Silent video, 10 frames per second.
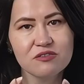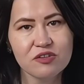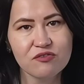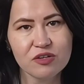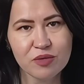of
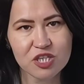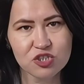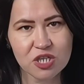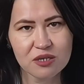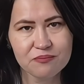
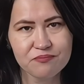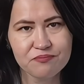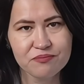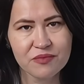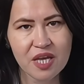inflammation.
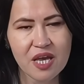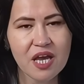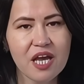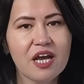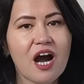
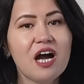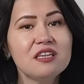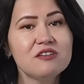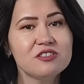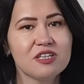And
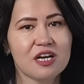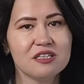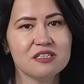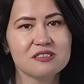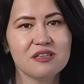other
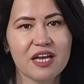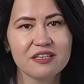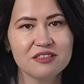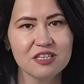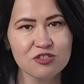studies, like
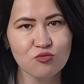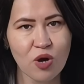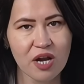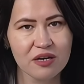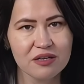this
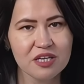one,